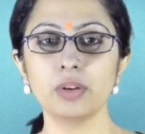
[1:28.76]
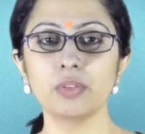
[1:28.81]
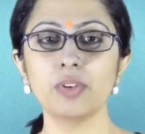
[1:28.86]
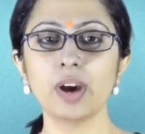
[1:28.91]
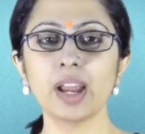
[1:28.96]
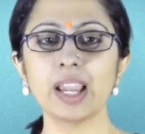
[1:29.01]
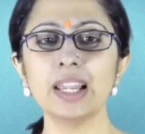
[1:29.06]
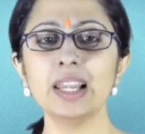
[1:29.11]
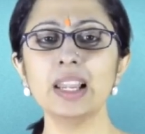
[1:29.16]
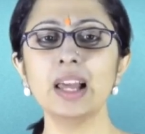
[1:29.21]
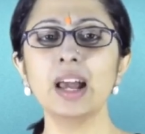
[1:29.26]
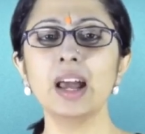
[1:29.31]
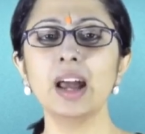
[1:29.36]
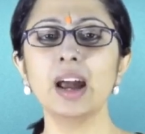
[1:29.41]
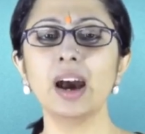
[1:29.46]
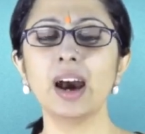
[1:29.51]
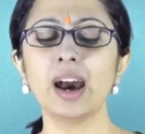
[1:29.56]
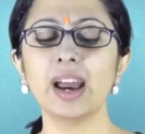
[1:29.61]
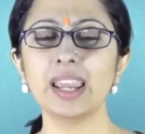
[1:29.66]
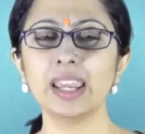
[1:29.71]
While
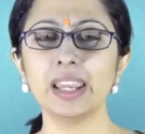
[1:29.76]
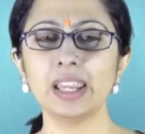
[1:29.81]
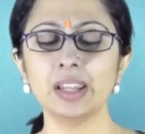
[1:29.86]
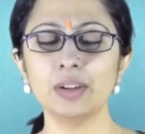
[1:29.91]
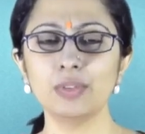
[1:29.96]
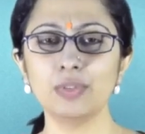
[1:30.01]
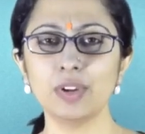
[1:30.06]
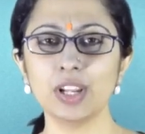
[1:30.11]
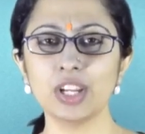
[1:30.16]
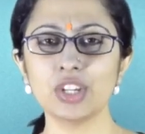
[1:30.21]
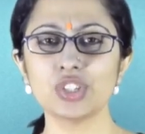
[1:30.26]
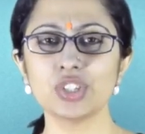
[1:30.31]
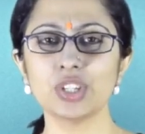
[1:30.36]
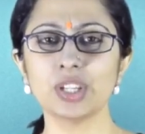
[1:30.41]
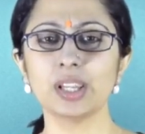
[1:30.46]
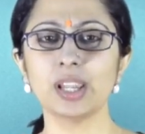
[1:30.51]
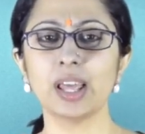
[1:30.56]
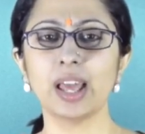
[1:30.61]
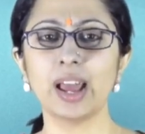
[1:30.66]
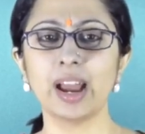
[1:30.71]
high
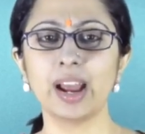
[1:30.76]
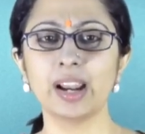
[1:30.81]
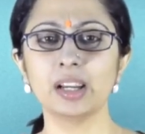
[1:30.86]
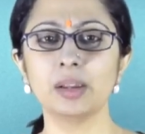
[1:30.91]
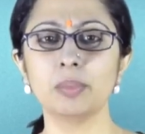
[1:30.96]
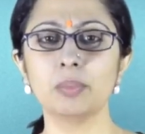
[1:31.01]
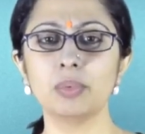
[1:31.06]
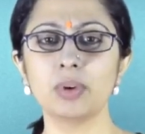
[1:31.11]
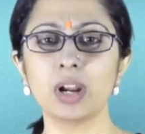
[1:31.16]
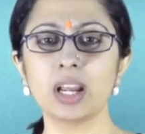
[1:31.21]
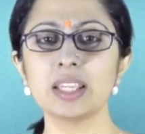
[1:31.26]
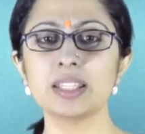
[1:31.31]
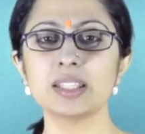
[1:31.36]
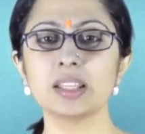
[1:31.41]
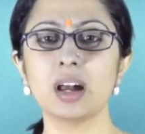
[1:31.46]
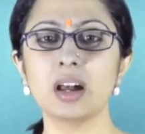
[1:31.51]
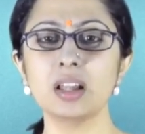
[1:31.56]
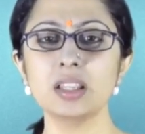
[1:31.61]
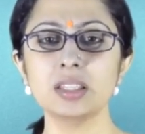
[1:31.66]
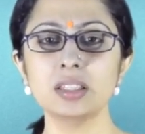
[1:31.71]
inflation and price
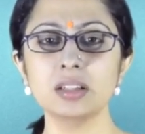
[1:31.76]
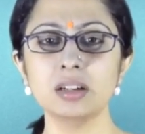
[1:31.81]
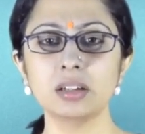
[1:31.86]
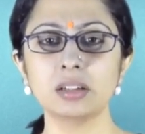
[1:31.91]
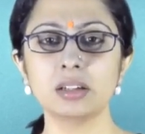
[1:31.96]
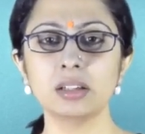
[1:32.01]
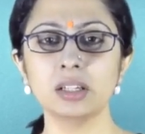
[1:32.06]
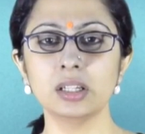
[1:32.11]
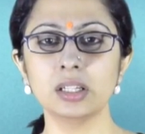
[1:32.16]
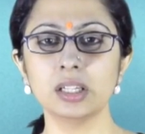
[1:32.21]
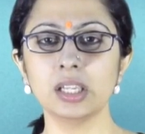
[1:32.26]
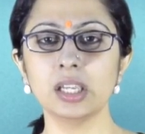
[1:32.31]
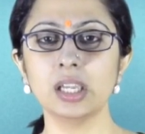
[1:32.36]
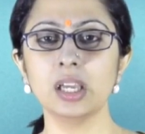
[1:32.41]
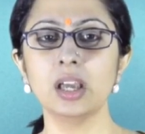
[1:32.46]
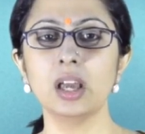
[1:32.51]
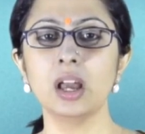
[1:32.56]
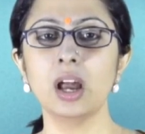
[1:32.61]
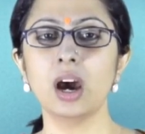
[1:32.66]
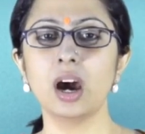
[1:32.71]
uncertainty
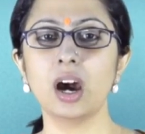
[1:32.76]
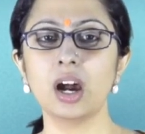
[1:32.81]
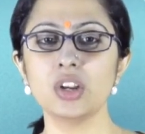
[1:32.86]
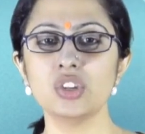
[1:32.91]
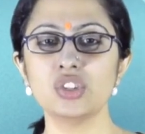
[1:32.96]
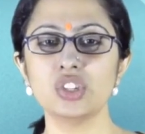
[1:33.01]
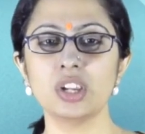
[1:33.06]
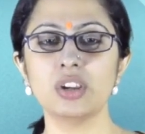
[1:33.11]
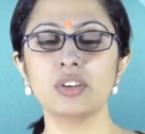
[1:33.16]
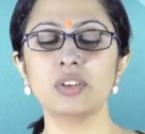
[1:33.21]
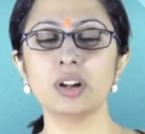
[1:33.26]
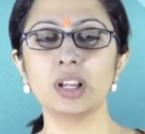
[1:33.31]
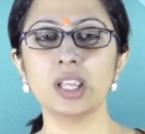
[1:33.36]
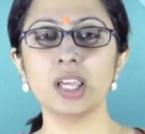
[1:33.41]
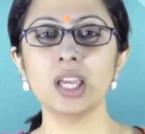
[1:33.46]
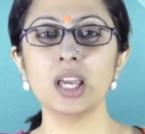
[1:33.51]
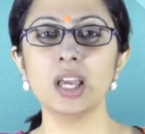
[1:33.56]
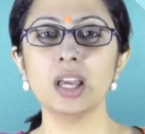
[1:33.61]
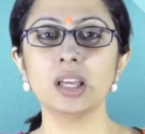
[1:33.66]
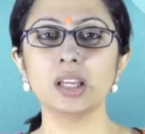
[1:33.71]
are generally
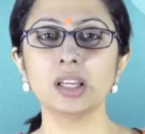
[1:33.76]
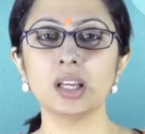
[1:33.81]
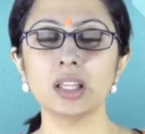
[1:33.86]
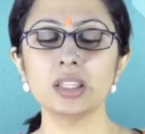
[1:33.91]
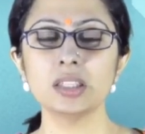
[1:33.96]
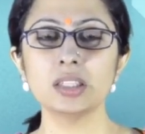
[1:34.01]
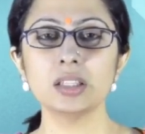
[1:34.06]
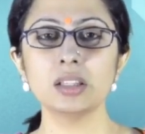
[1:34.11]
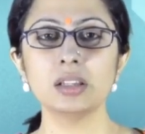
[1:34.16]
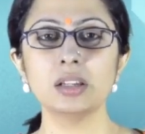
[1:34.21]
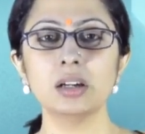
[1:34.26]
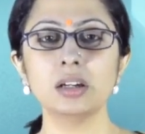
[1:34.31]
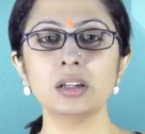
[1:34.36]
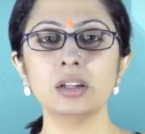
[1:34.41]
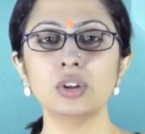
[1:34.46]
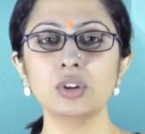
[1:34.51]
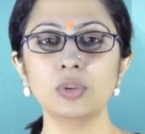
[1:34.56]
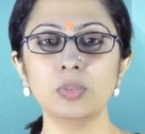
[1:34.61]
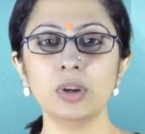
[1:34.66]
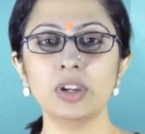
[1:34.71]
considered
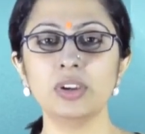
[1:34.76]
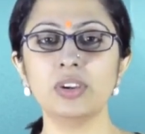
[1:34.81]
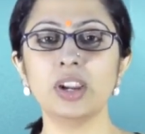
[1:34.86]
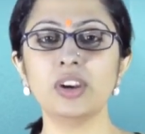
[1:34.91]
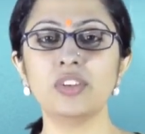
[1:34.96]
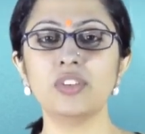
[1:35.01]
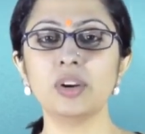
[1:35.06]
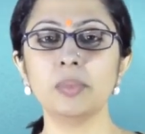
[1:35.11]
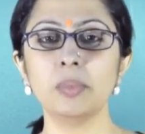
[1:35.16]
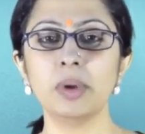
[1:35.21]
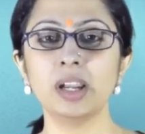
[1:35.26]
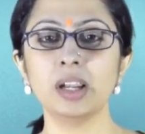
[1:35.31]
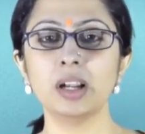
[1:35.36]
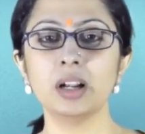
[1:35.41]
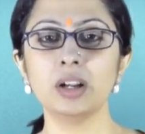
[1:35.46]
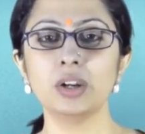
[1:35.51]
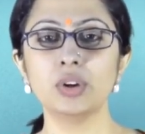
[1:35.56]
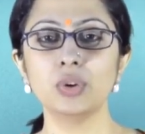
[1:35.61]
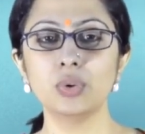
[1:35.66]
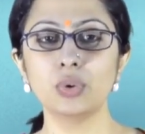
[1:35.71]
to be
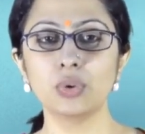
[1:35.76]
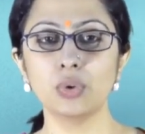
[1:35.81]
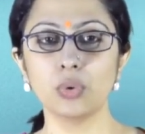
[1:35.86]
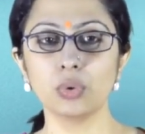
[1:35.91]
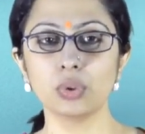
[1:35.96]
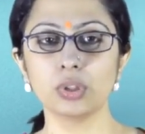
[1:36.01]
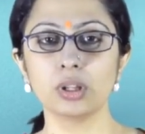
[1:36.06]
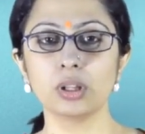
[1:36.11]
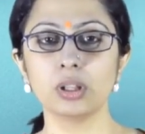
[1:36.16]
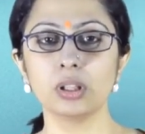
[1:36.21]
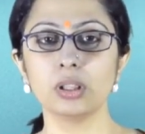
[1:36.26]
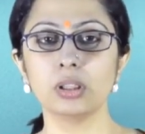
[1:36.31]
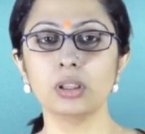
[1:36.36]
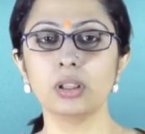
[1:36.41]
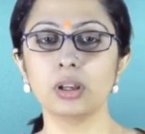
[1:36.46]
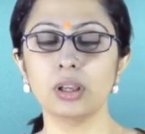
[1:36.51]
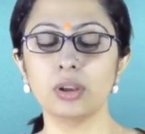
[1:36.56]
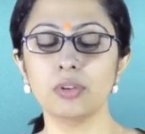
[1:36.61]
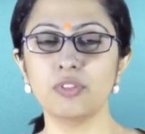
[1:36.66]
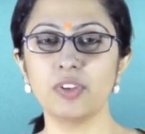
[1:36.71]
detrimental to growth,
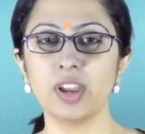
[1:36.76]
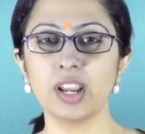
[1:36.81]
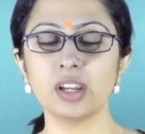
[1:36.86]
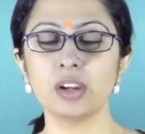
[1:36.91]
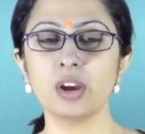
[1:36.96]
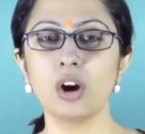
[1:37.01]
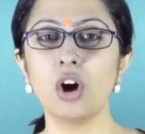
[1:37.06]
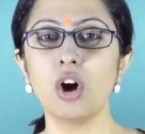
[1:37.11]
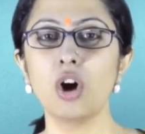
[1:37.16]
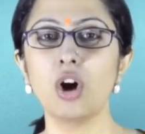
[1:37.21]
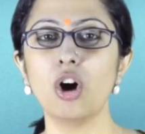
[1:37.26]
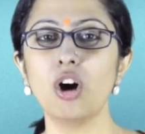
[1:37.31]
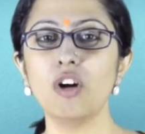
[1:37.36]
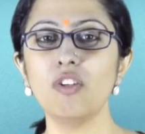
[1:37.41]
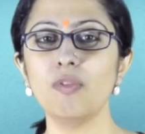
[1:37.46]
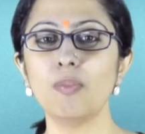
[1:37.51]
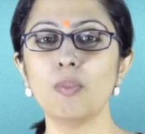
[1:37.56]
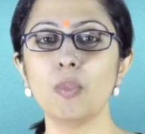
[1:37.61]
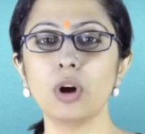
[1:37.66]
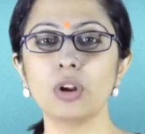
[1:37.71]
the effect of
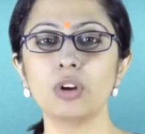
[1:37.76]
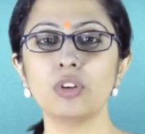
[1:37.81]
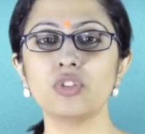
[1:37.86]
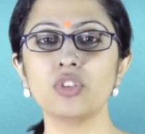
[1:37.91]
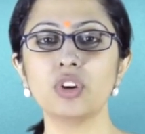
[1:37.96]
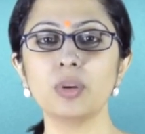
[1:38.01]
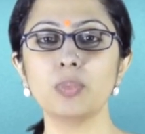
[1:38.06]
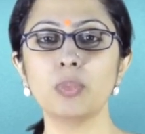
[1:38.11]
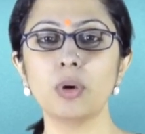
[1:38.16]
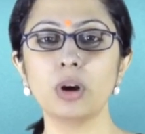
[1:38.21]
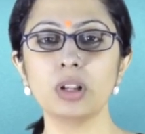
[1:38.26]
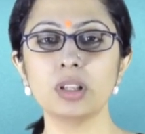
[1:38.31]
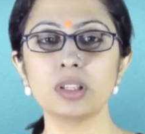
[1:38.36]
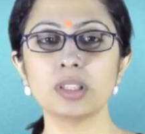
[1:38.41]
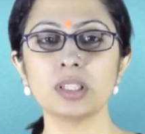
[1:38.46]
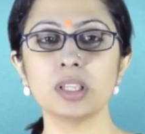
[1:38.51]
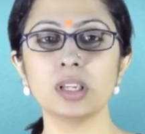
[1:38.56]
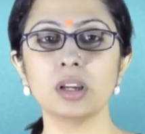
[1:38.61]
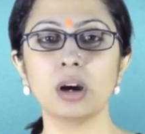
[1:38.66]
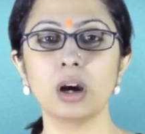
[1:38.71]
monetary
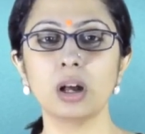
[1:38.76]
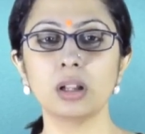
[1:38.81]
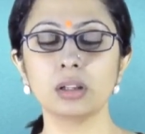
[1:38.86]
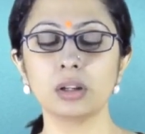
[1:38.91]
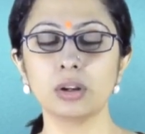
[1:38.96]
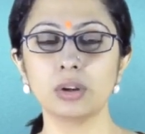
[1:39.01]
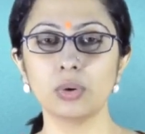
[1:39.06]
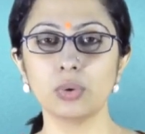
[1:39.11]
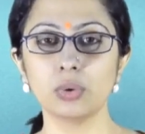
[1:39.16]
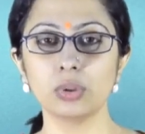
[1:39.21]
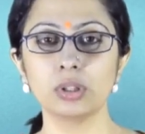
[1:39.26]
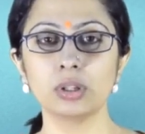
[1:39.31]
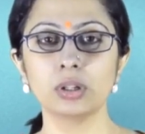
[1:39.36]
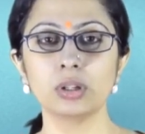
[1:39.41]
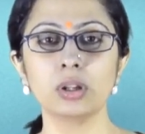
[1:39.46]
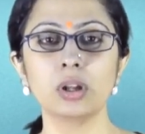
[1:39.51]
policy on growth,